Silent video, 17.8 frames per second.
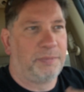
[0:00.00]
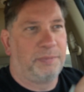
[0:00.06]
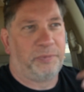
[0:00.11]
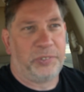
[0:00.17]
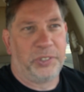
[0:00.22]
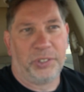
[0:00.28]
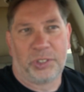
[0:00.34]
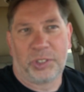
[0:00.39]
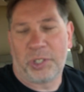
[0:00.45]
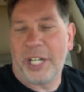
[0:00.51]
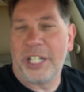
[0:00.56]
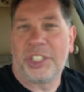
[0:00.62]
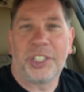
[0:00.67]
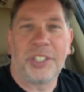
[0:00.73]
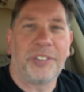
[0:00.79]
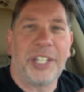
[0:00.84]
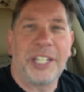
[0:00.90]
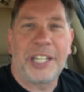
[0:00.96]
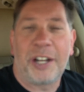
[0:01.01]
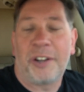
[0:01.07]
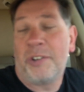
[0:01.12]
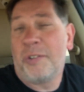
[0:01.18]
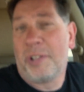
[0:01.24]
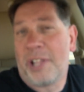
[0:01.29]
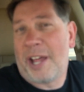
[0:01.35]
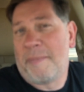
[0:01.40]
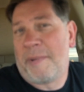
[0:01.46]
filtration thing. I don't
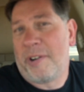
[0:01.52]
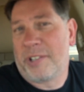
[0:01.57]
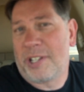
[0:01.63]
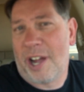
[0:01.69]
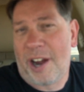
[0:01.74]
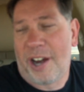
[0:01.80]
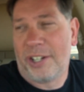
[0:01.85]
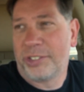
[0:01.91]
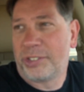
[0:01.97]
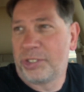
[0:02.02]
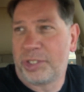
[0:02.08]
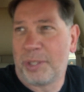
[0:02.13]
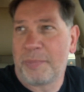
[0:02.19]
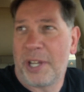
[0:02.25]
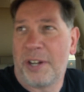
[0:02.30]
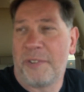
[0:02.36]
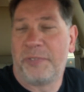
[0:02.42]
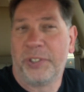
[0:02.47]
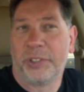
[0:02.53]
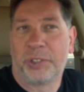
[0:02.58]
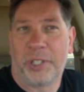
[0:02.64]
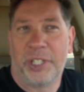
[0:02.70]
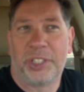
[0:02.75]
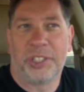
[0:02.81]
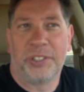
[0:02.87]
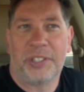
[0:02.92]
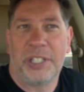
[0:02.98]
know a lot about cars, so some kind of
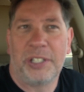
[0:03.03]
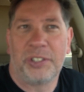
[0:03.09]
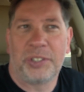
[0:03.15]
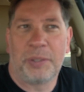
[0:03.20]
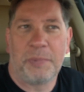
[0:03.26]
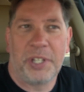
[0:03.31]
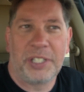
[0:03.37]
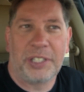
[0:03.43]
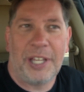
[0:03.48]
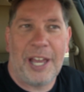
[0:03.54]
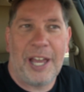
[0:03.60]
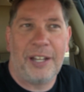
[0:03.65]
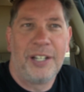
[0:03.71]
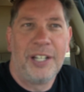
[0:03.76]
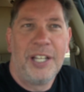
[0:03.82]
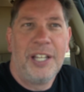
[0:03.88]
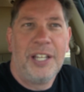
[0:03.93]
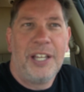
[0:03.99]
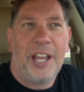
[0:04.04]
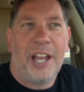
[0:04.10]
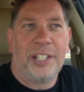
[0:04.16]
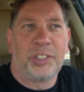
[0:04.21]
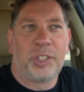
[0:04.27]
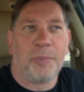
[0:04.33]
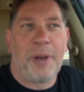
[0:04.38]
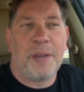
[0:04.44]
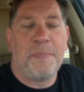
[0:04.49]
filtration thing or something like that.
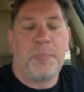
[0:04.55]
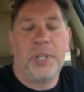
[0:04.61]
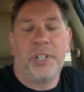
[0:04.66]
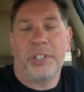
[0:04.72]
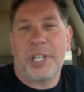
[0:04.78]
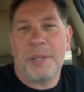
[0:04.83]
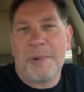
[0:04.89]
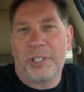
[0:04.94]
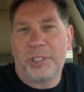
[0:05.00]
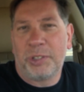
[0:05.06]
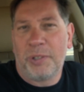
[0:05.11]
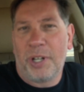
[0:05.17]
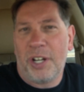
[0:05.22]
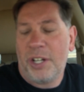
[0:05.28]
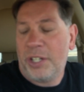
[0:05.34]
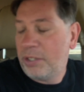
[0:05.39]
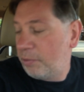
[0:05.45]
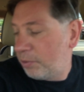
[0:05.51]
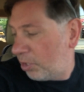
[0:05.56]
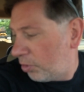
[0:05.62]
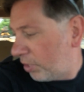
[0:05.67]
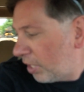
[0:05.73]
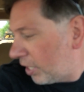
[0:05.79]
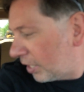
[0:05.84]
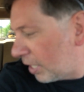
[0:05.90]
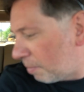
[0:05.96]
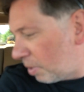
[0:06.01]
And so my bill came out to 100. Well, hold
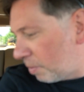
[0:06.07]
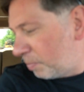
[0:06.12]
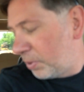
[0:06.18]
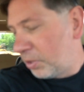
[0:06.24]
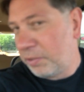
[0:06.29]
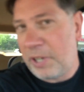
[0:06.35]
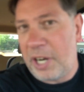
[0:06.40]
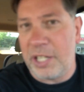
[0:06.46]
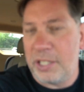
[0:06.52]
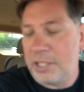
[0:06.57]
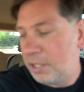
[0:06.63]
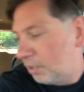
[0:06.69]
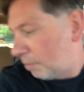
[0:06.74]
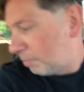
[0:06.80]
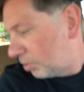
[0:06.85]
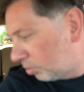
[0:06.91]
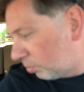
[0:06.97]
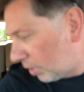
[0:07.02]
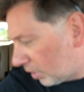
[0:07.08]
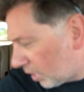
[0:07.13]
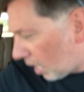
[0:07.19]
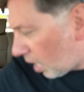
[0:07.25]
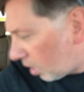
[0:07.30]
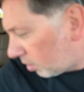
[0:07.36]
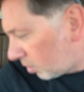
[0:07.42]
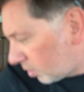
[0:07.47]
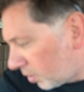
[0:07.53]
on, I got my bill right here. Let me see what I
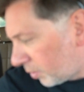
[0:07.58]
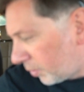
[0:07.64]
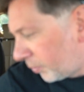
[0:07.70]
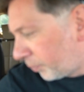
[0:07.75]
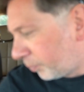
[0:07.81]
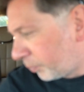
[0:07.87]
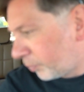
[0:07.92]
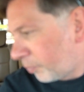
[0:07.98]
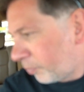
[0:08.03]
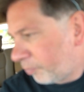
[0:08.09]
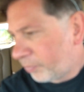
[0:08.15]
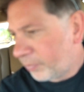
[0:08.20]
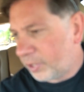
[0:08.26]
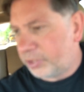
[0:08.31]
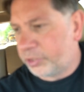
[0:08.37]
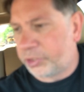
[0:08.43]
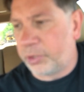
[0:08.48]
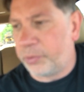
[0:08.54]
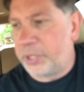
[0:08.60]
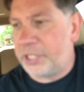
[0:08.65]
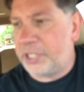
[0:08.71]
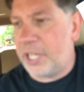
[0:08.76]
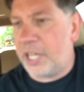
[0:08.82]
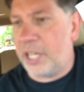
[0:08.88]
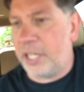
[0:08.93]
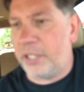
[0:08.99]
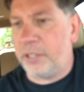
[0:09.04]
got. So we
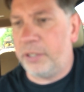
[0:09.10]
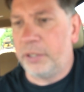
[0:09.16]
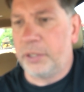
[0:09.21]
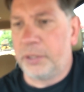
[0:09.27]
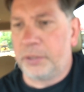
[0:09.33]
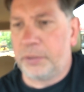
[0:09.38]
did